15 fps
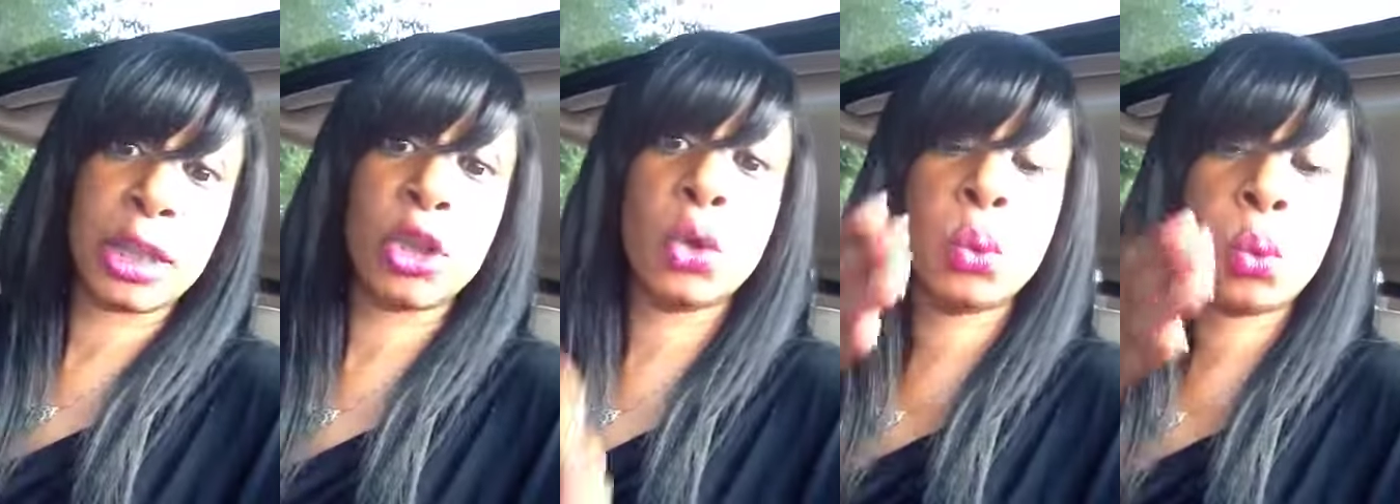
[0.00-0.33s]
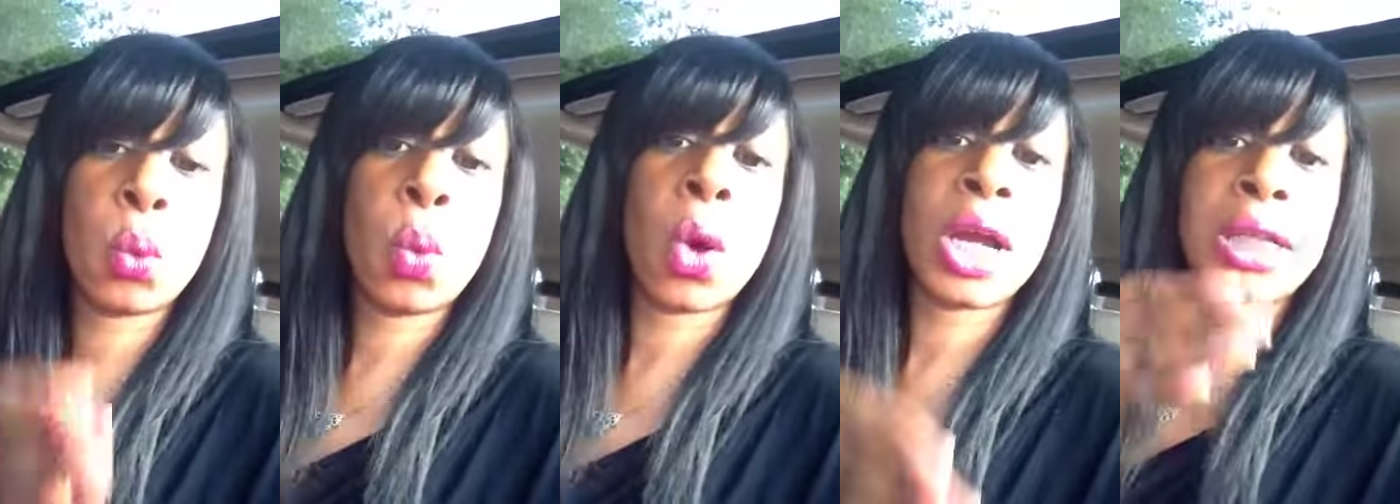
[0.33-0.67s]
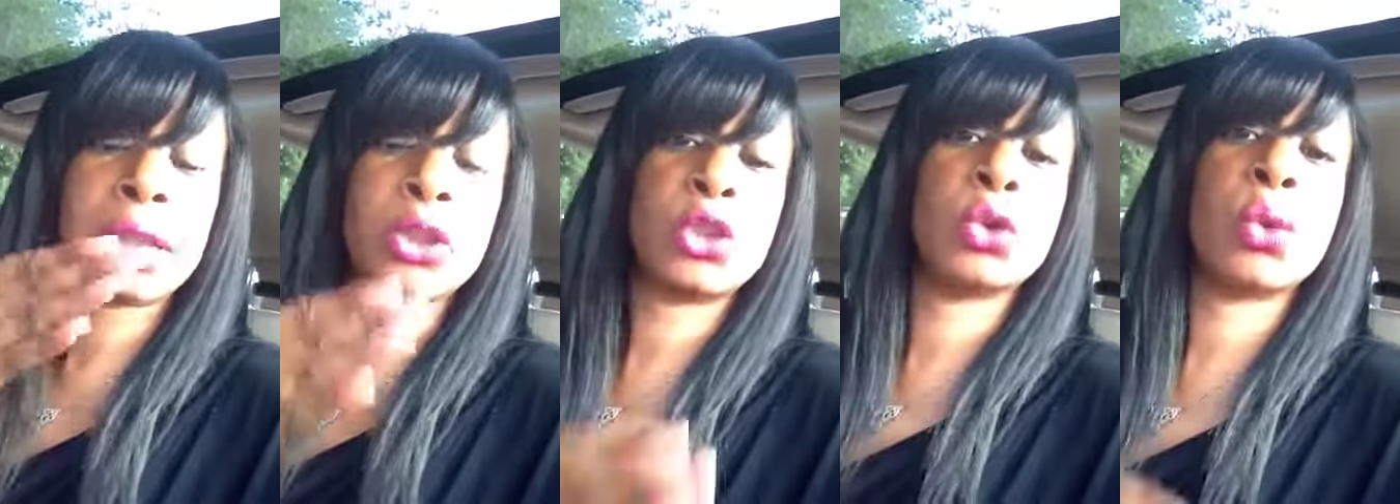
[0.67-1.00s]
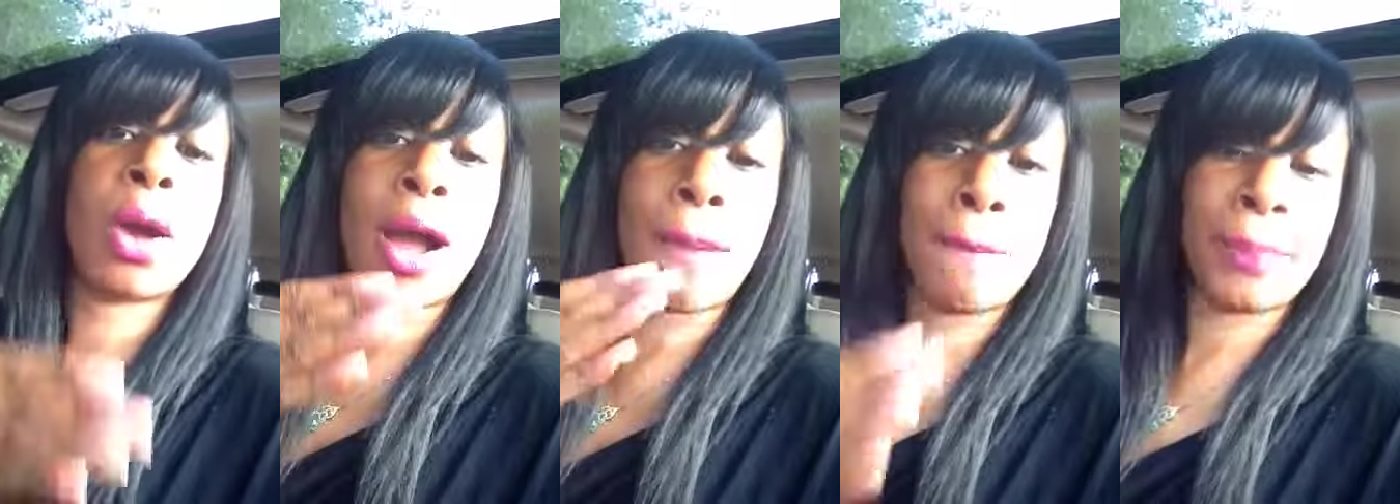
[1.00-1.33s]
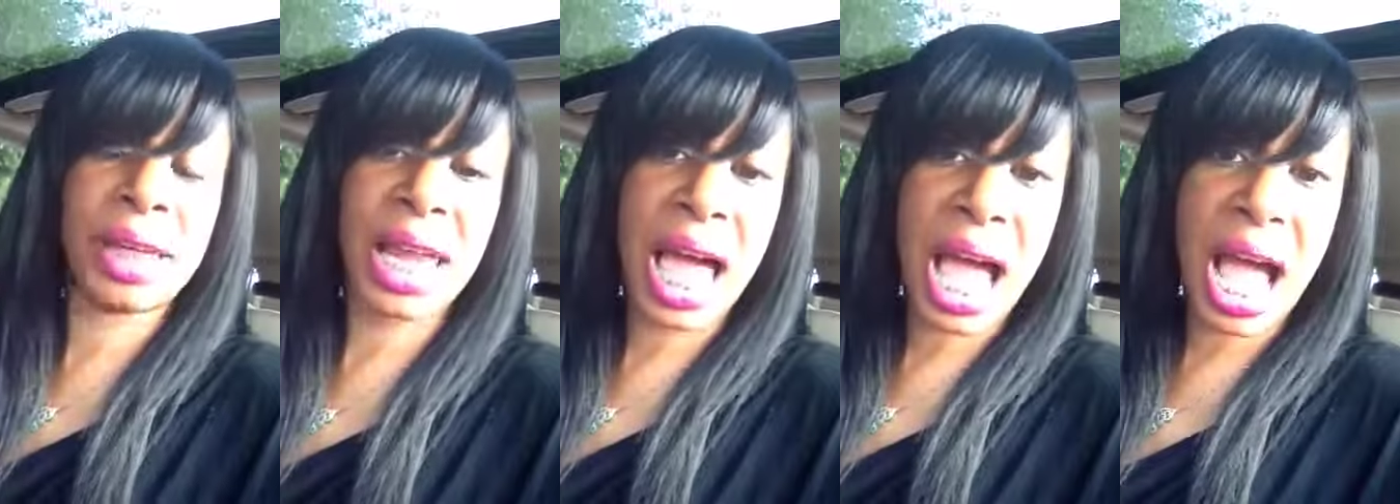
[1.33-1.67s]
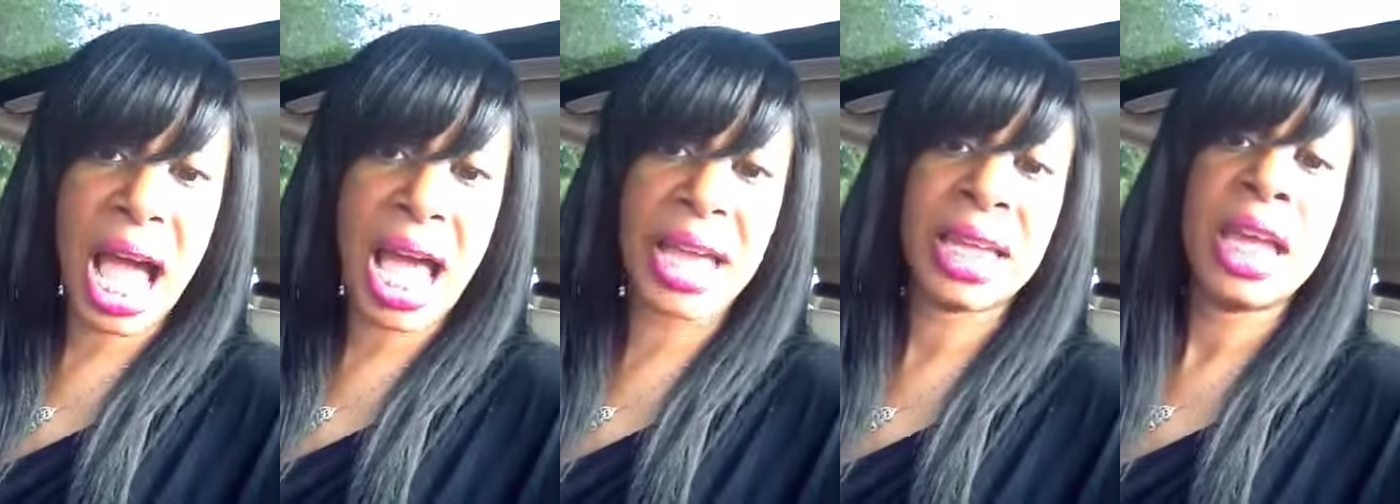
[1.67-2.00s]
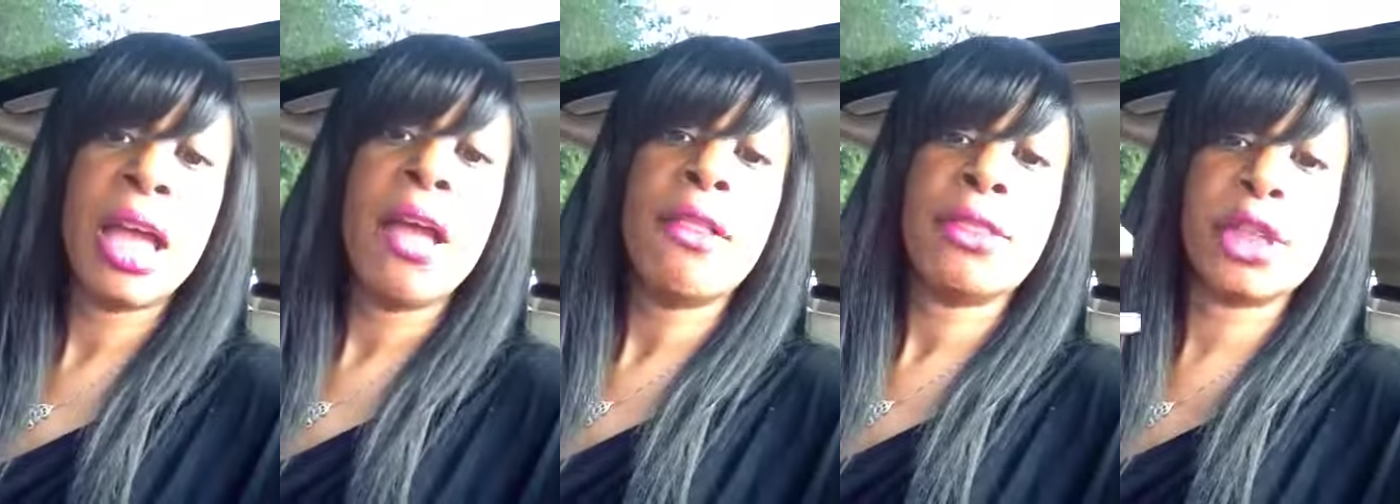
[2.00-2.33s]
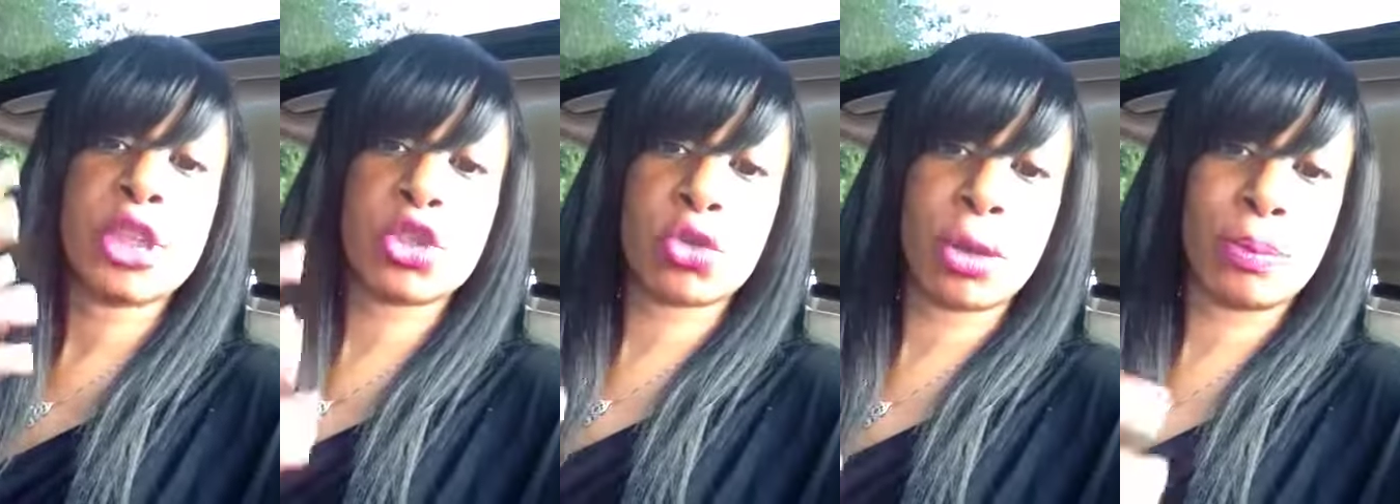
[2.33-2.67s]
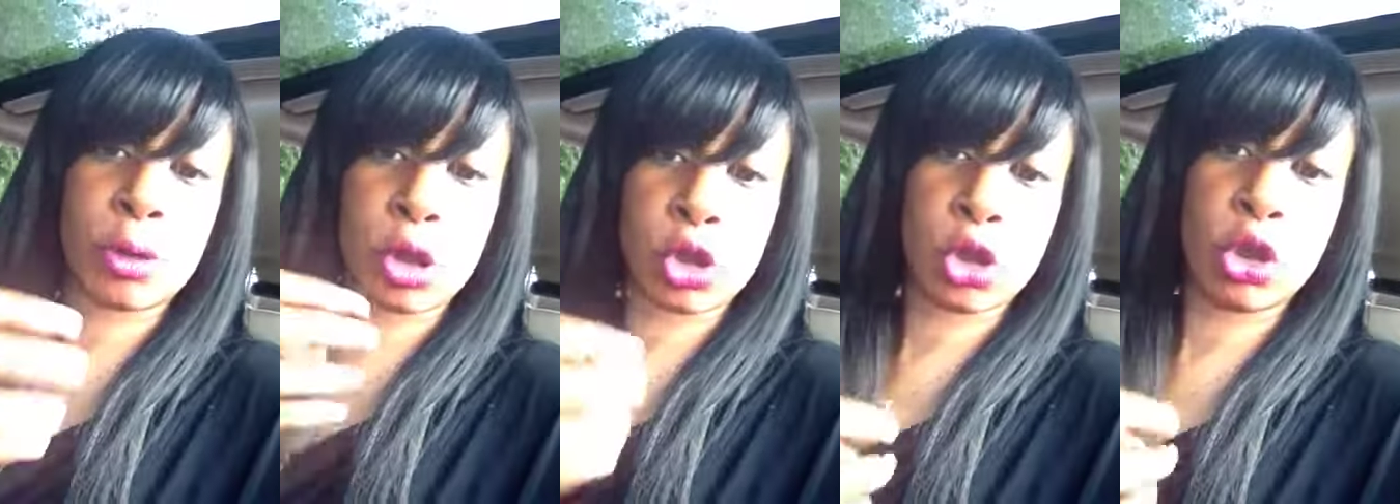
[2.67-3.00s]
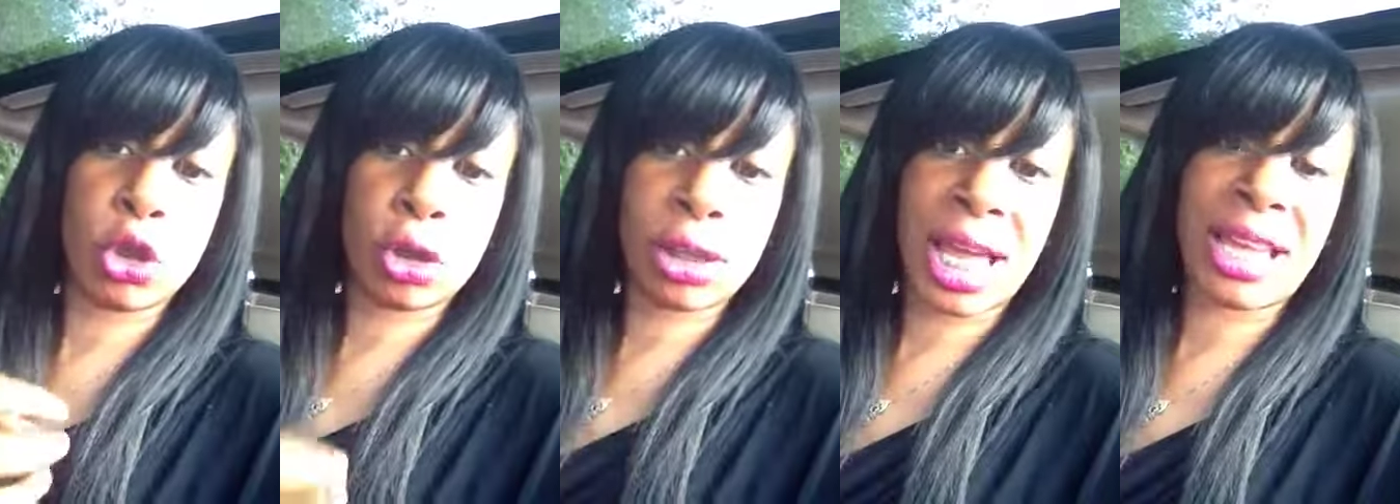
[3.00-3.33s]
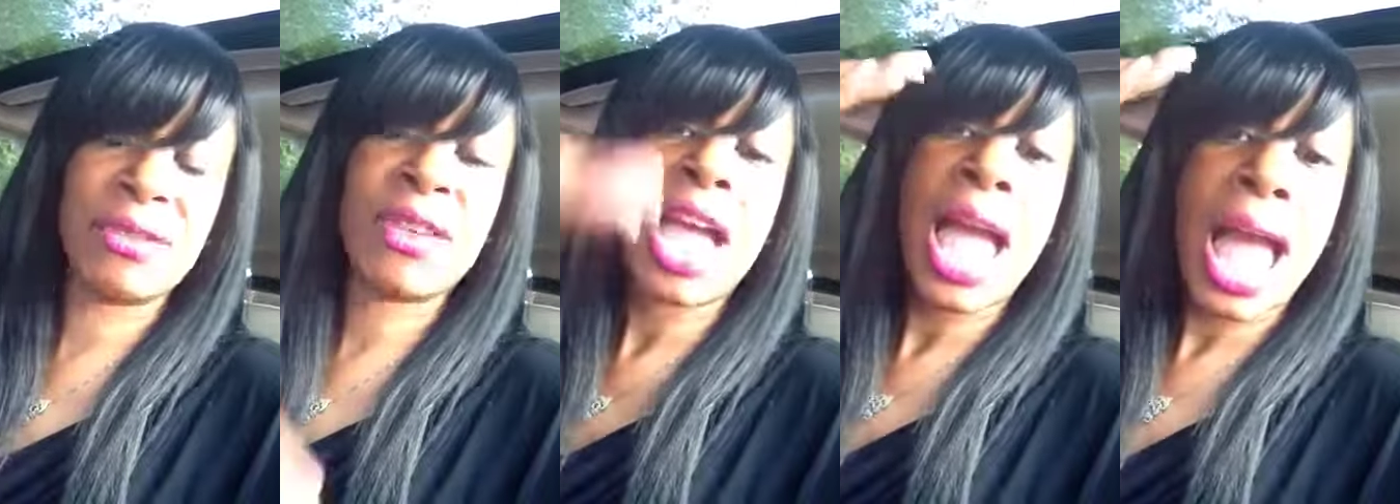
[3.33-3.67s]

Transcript: You want to apply the scripture to your life